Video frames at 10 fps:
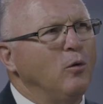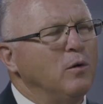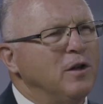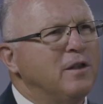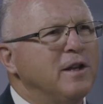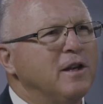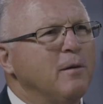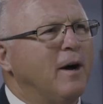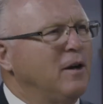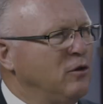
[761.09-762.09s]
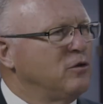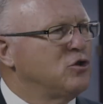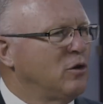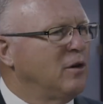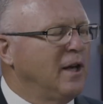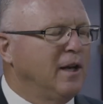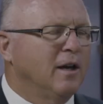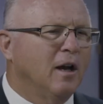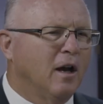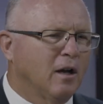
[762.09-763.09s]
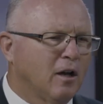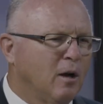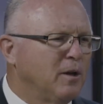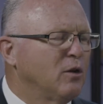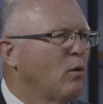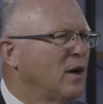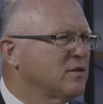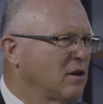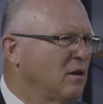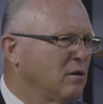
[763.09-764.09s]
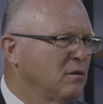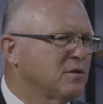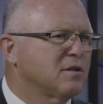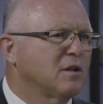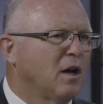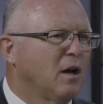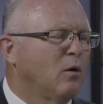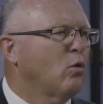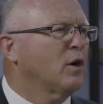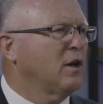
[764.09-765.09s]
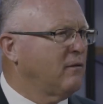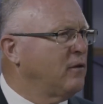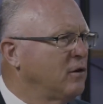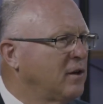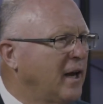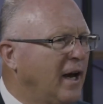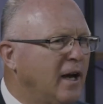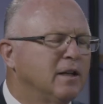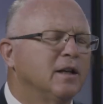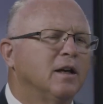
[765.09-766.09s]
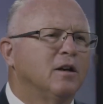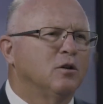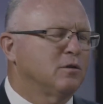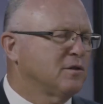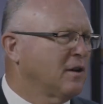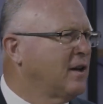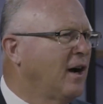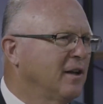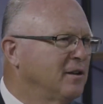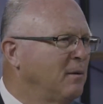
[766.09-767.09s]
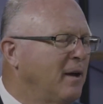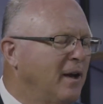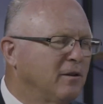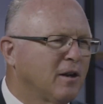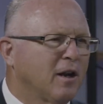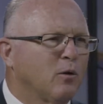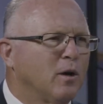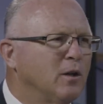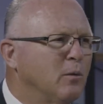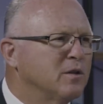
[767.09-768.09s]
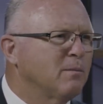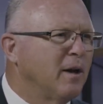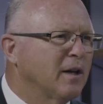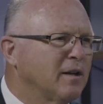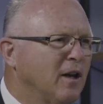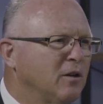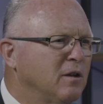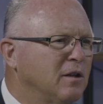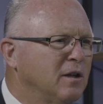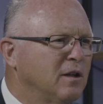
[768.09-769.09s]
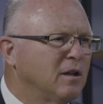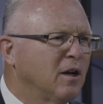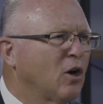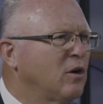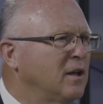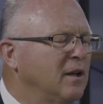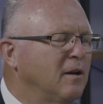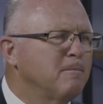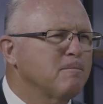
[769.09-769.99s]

when you think about your journey uh, coming to West Coast, uh, working for your dad, who's a godly man that I greatly respect down in, in uh, Gardena,